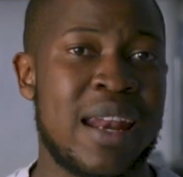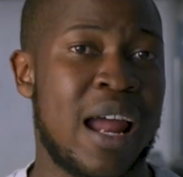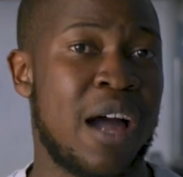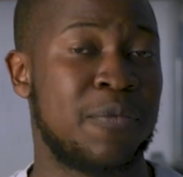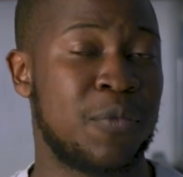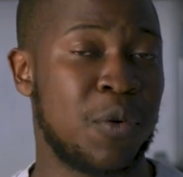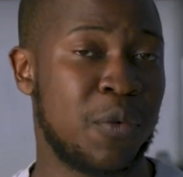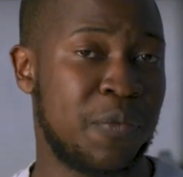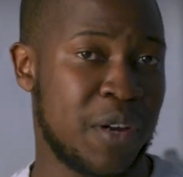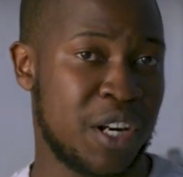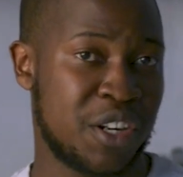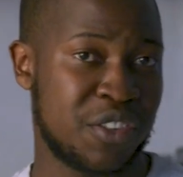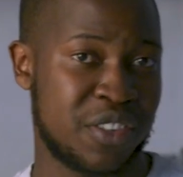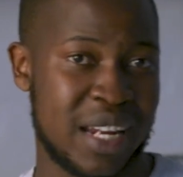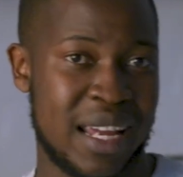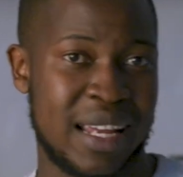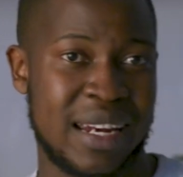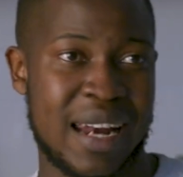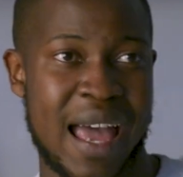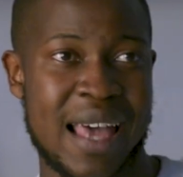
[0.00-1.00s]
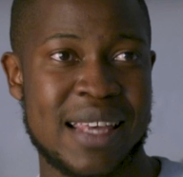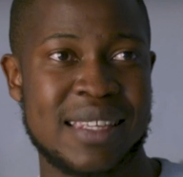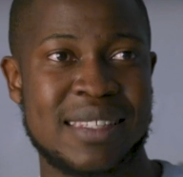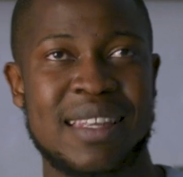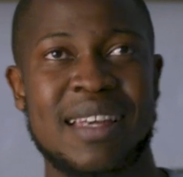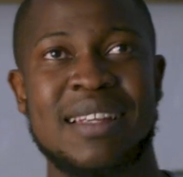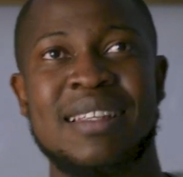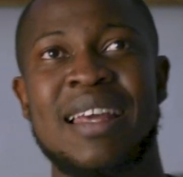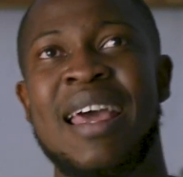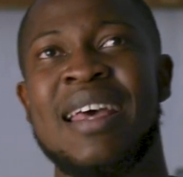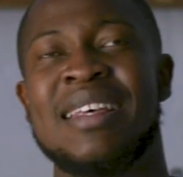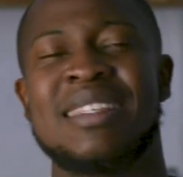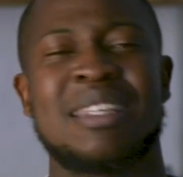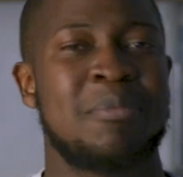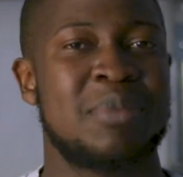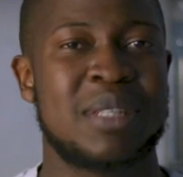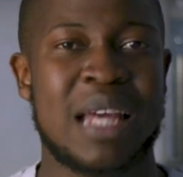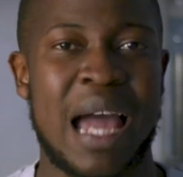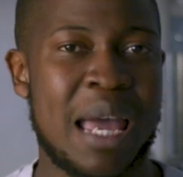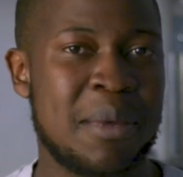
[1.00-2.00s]
I've often realized that
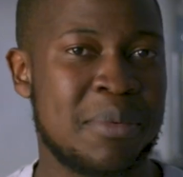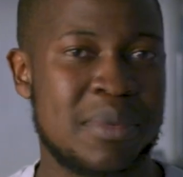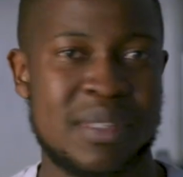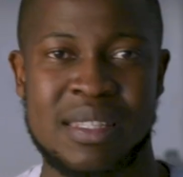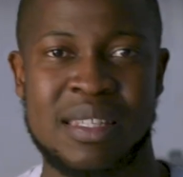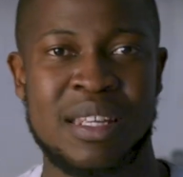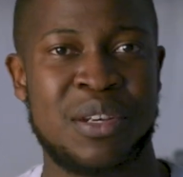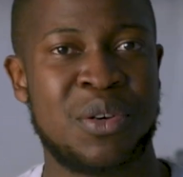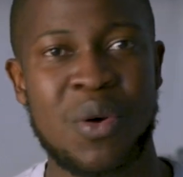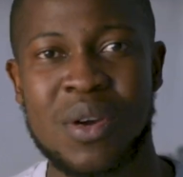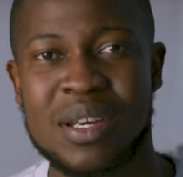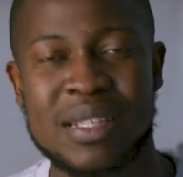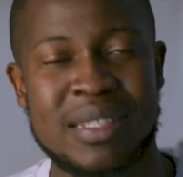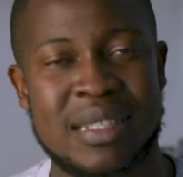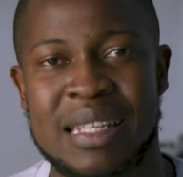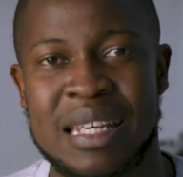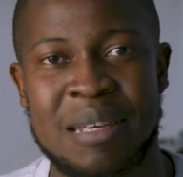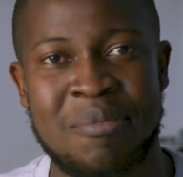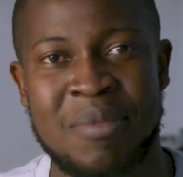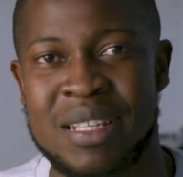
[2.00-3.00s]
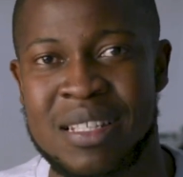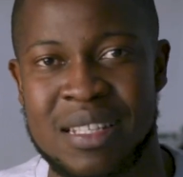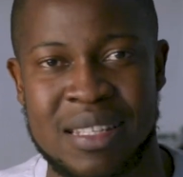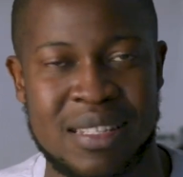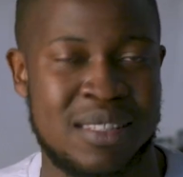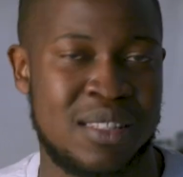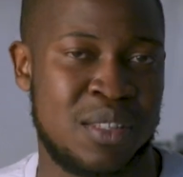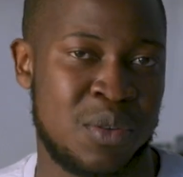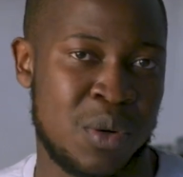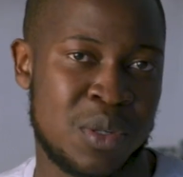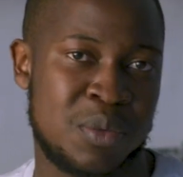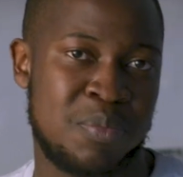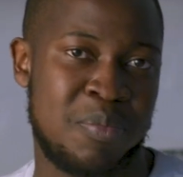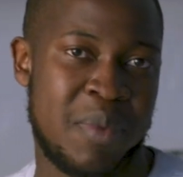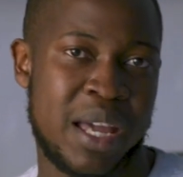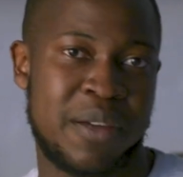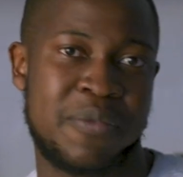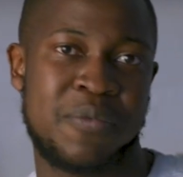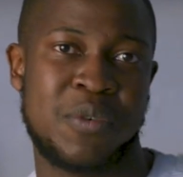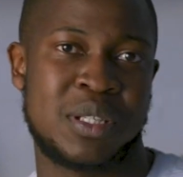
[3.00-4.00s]
sometimes the noisy images don't
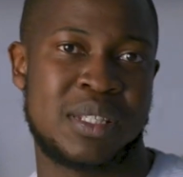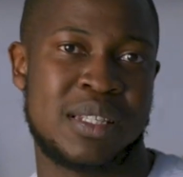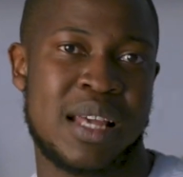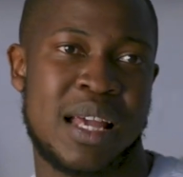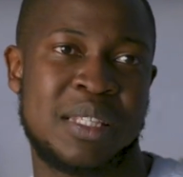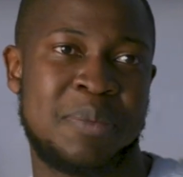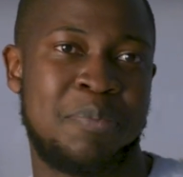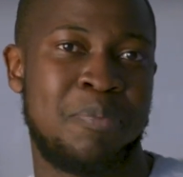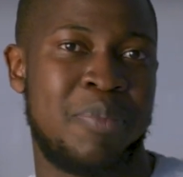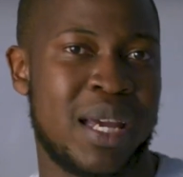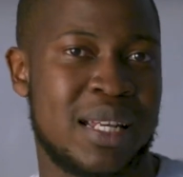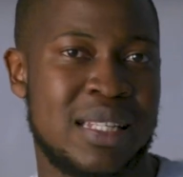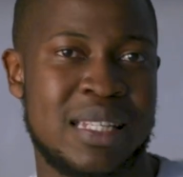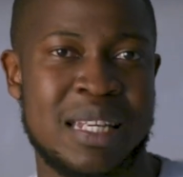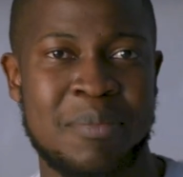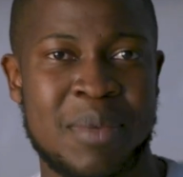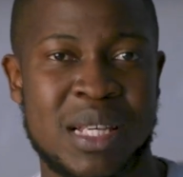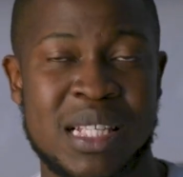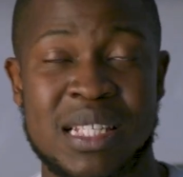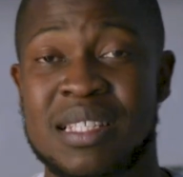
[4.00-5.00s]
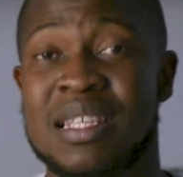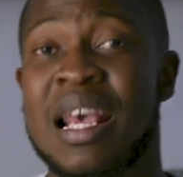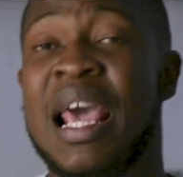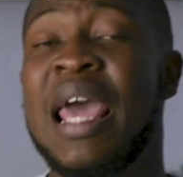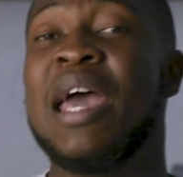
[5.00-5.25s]
make for such bad images.